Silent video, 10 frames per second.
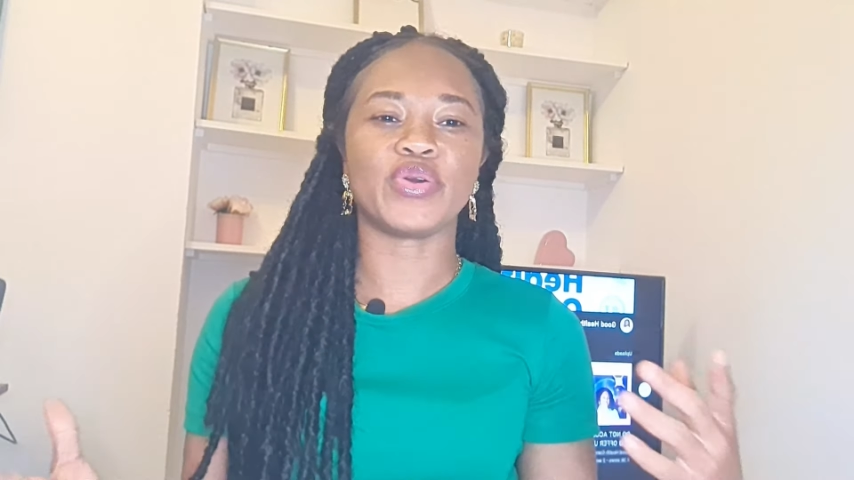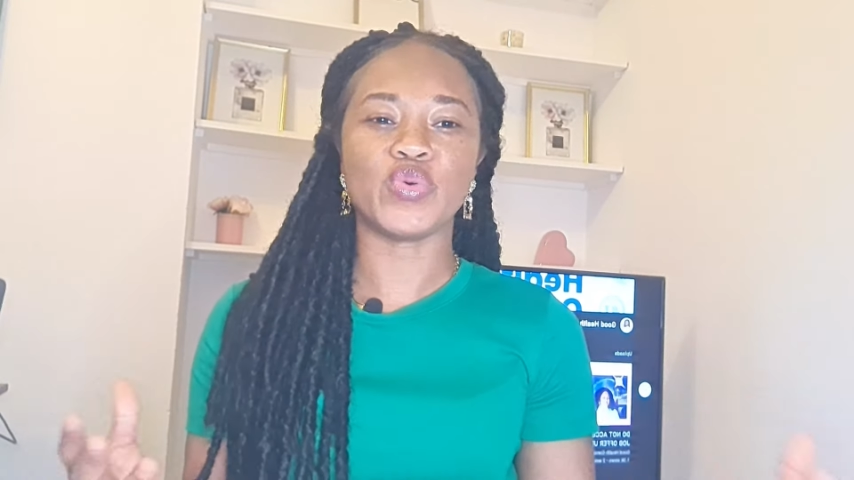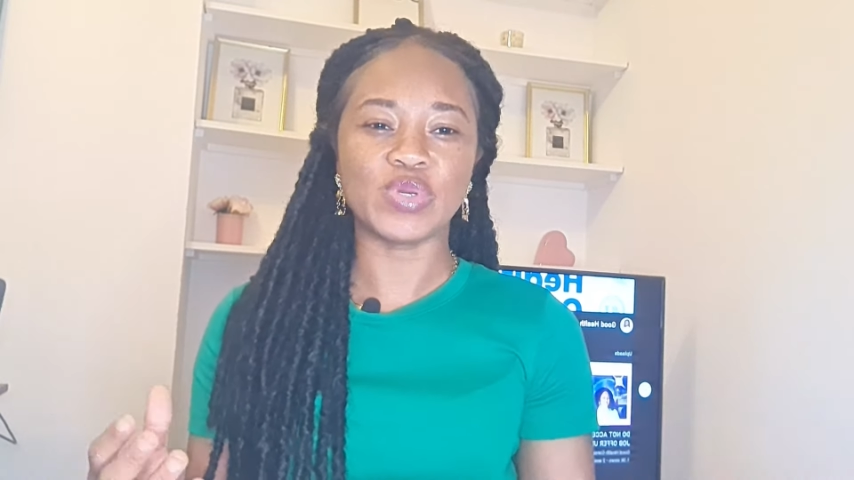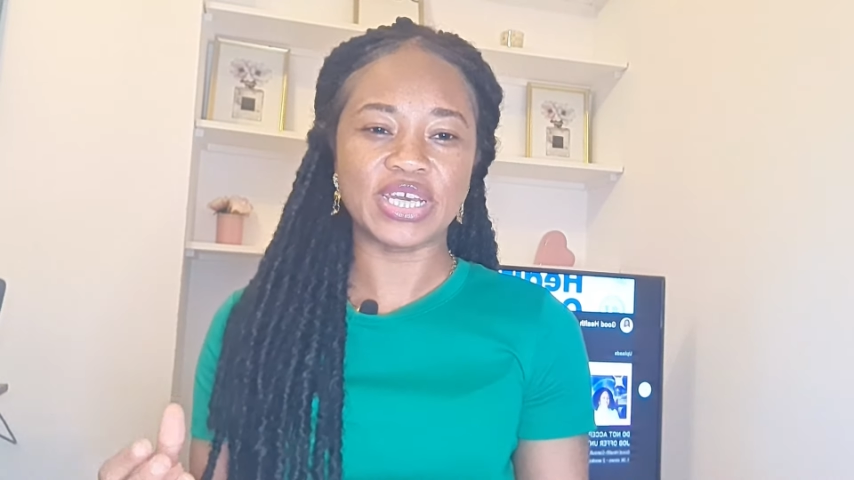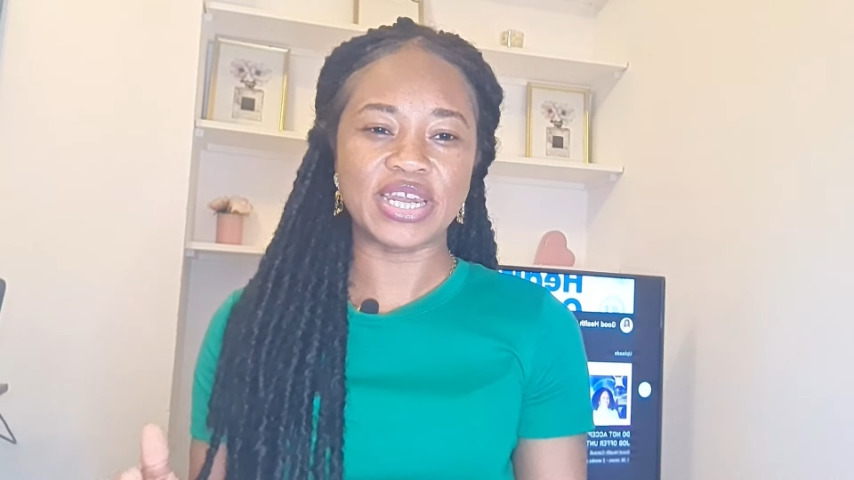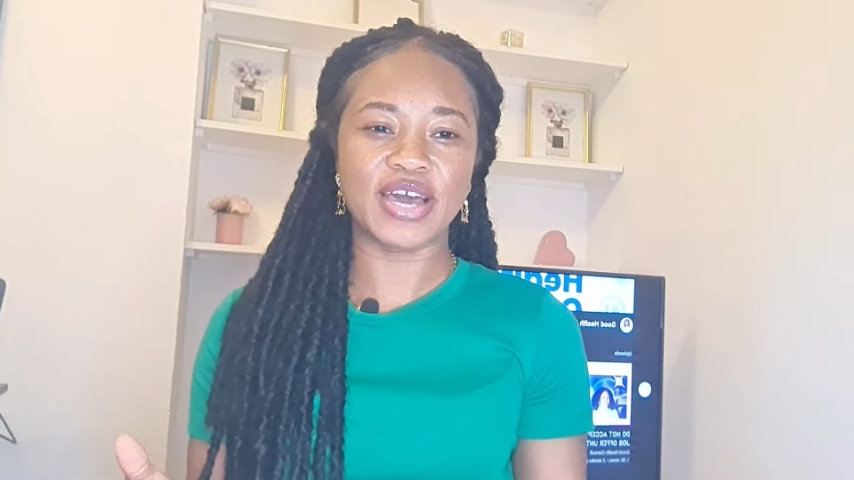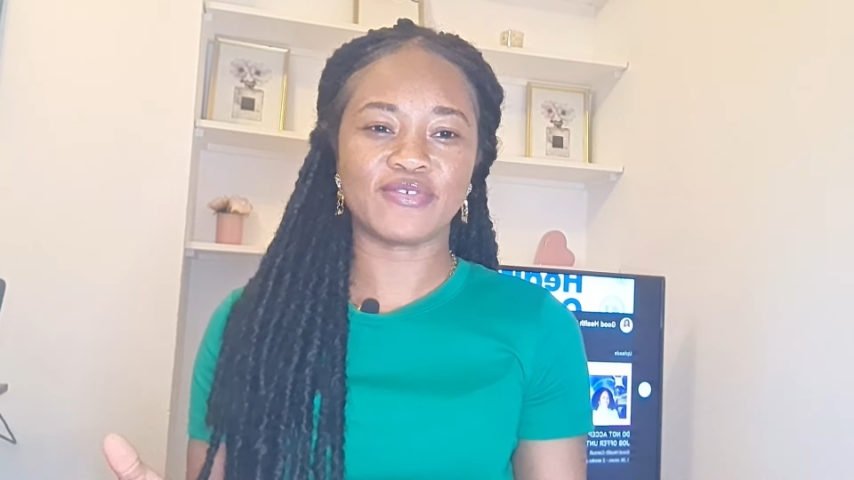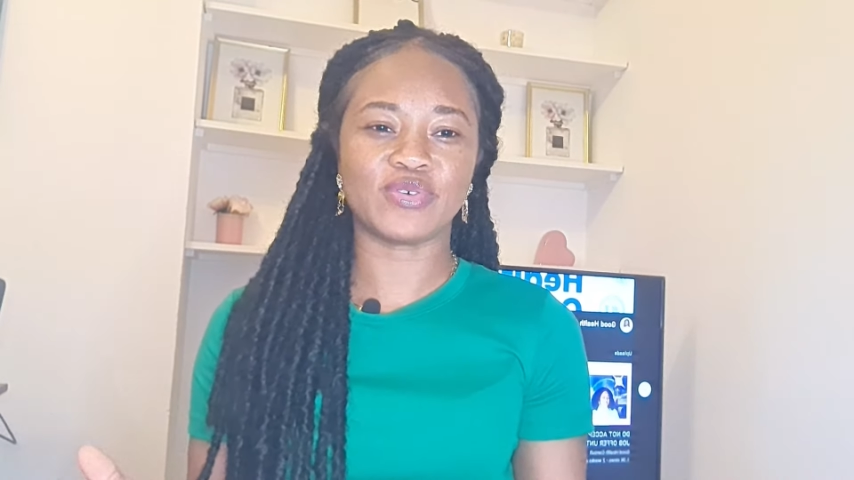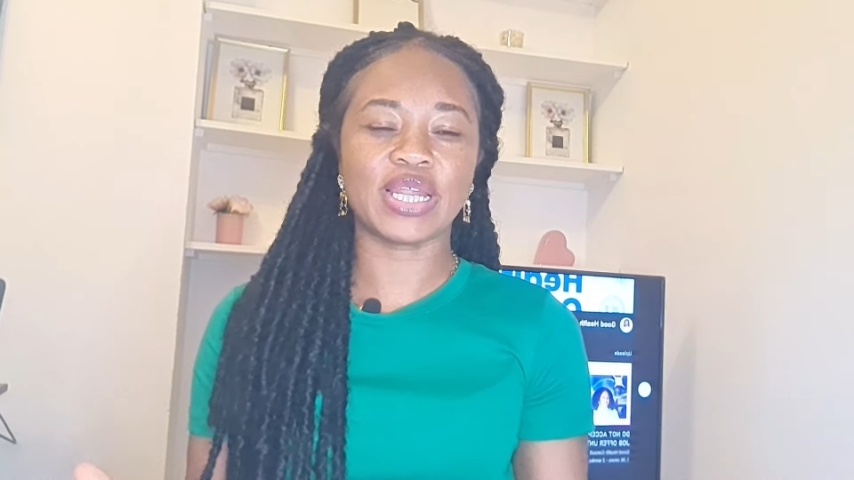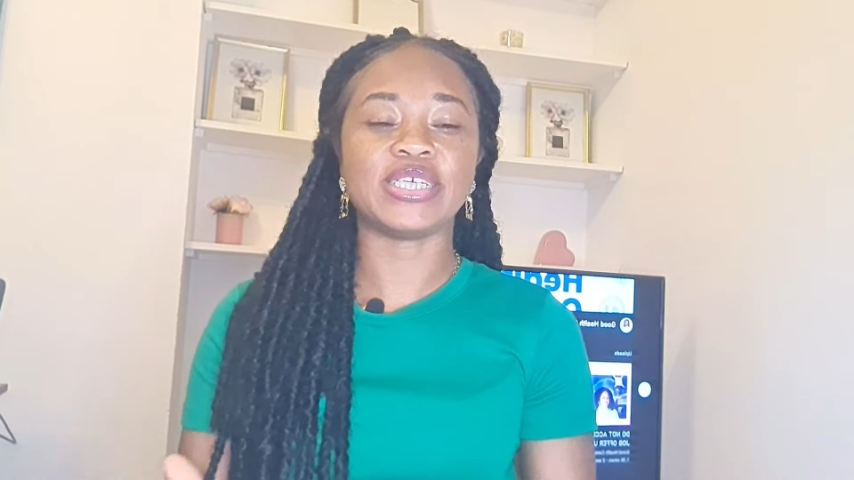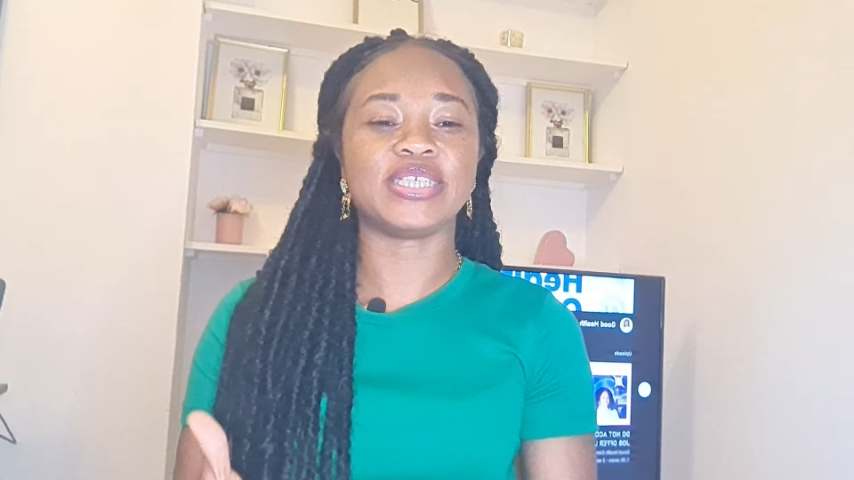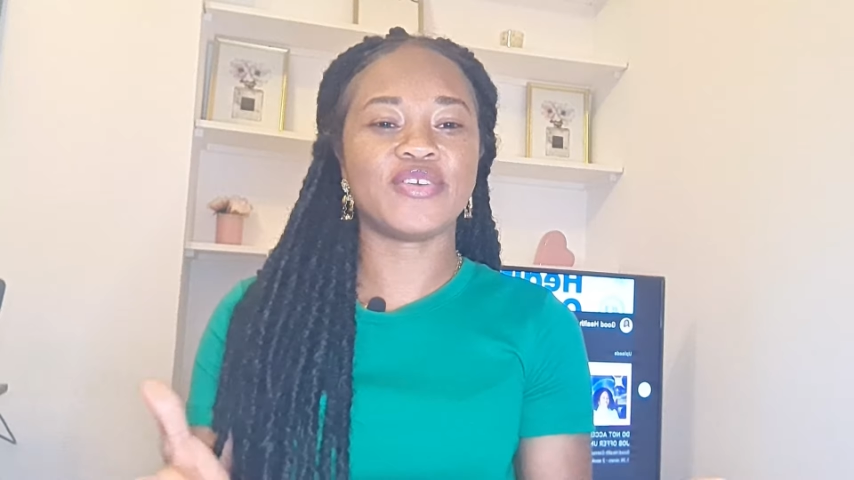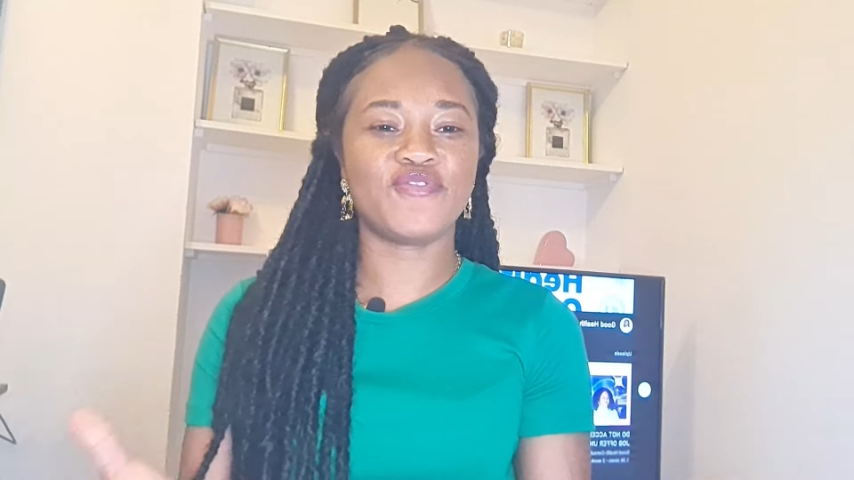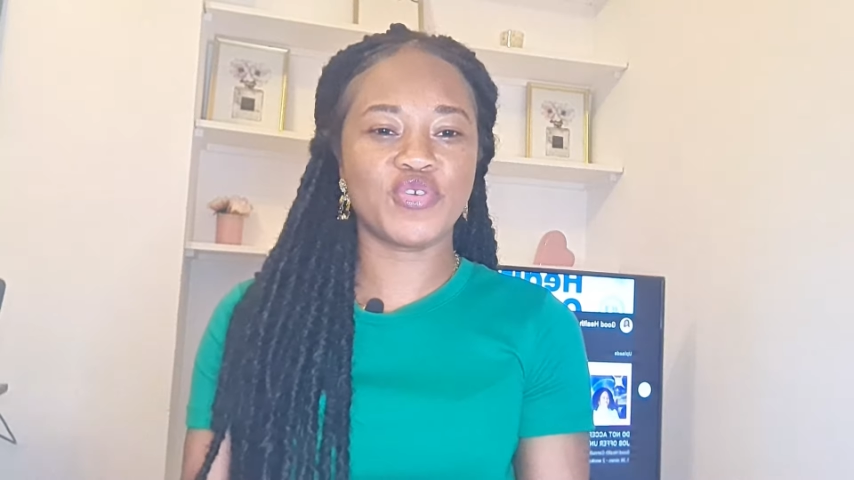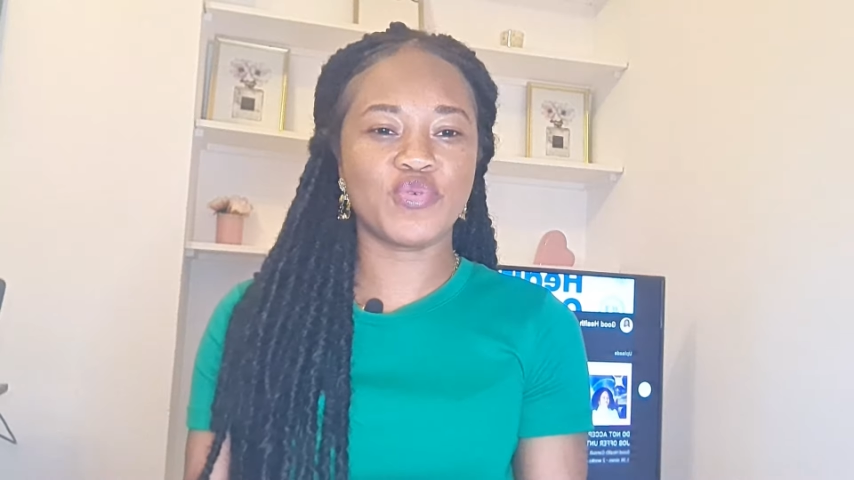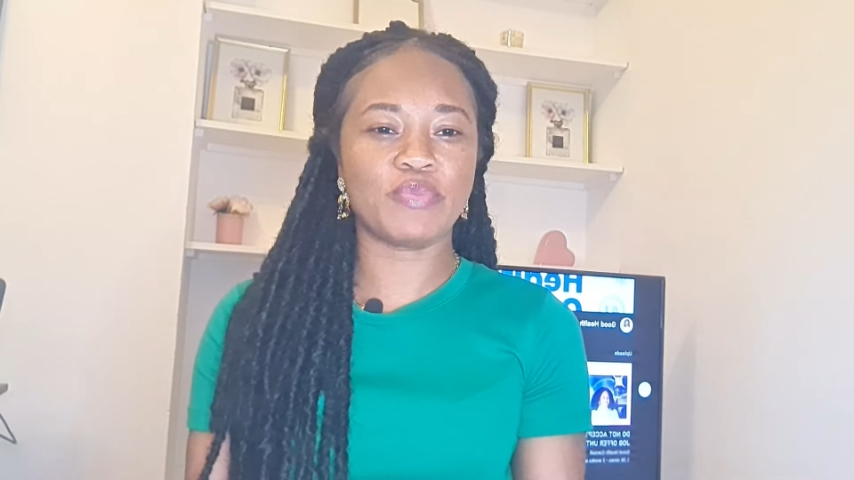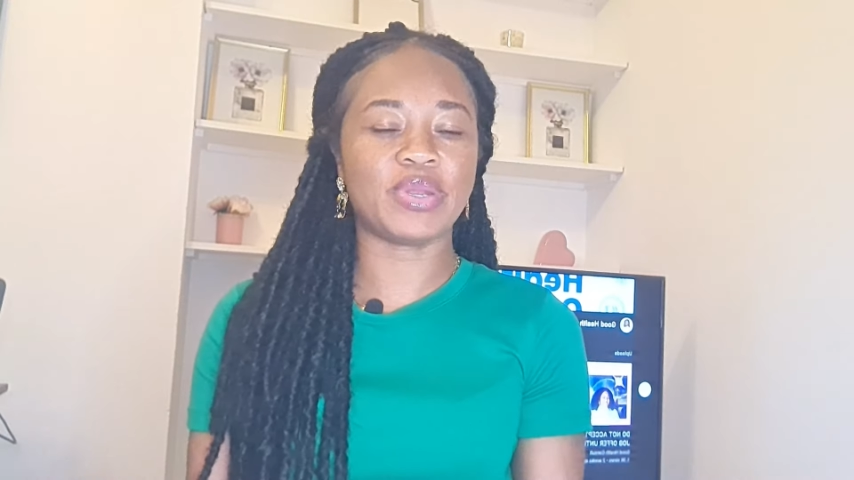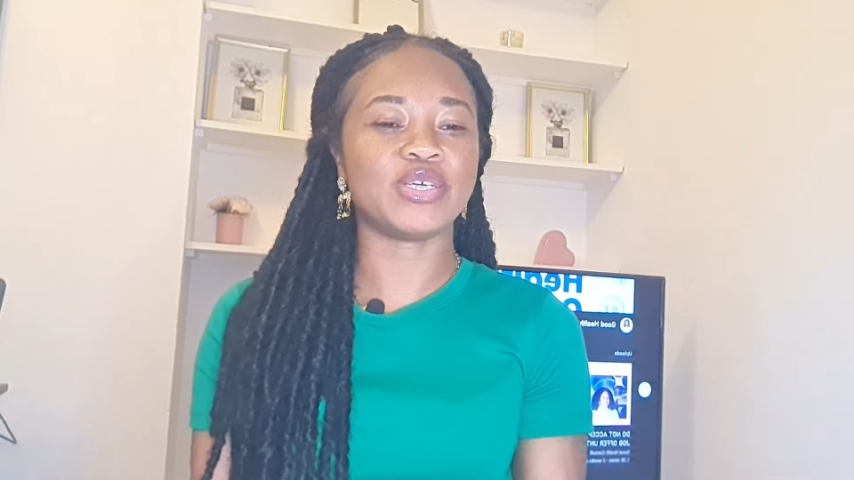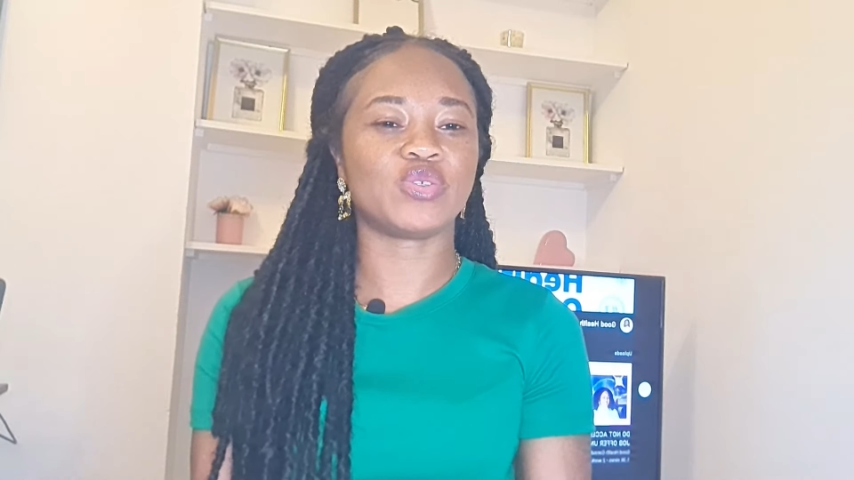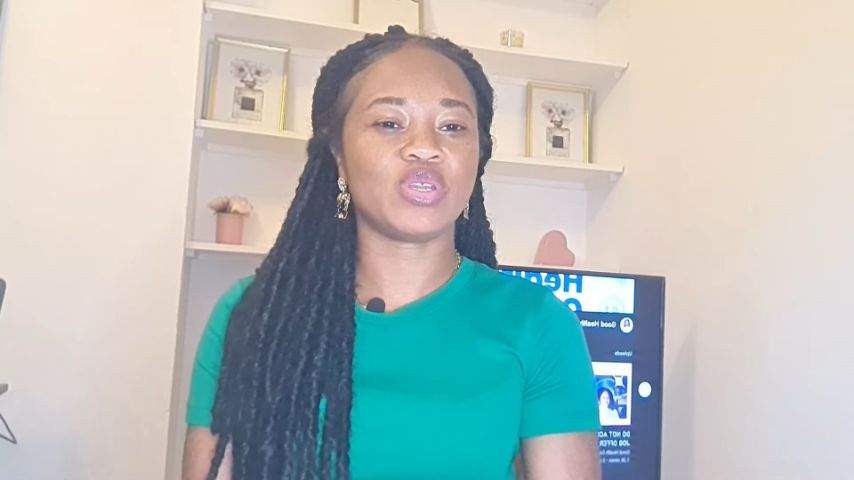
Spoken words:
good enough to at least give you a place